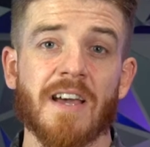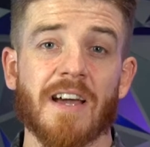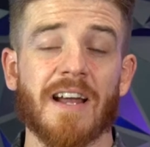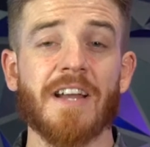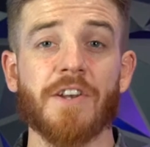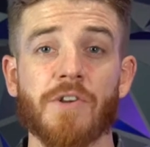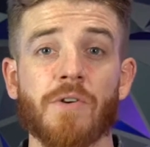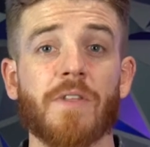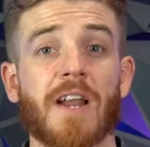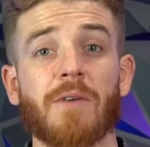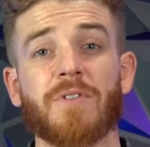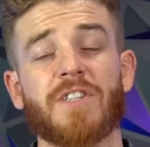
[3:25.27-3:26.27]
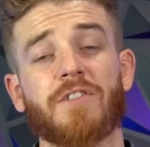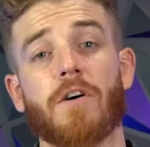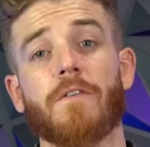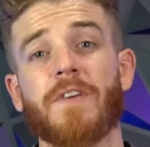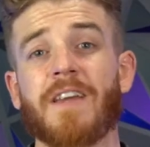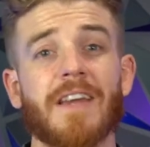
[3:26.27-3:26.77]
and I knew that I was
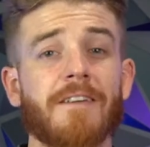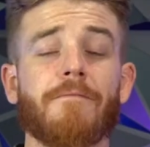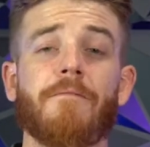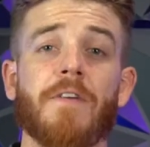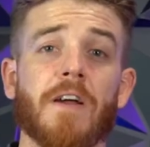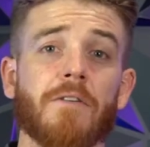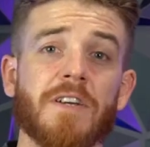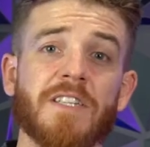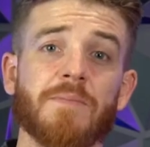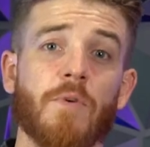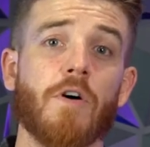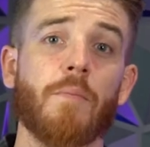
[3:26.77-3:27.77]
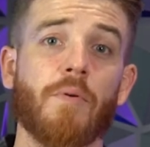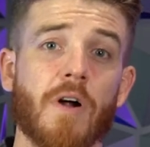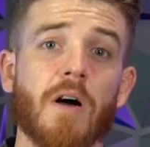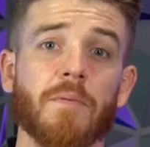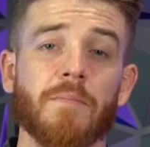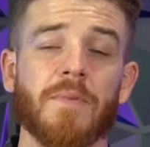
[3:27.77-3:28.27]
solving a very small
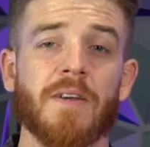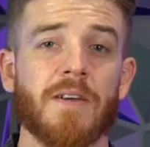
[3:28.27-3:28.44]
problem.